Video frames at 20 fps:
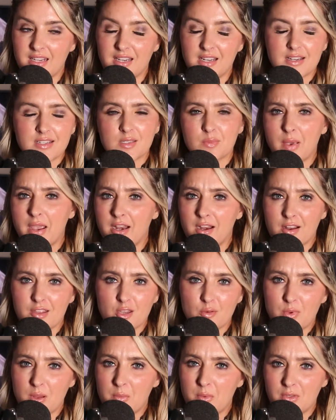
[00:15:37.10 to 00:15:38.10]
and inspire
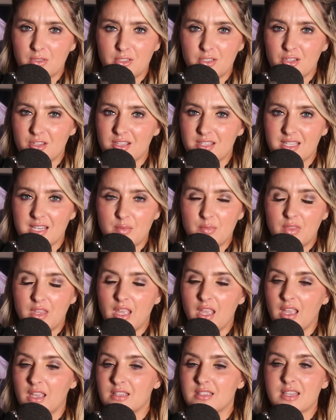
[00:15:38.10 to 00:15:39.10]
other people to do the same thing.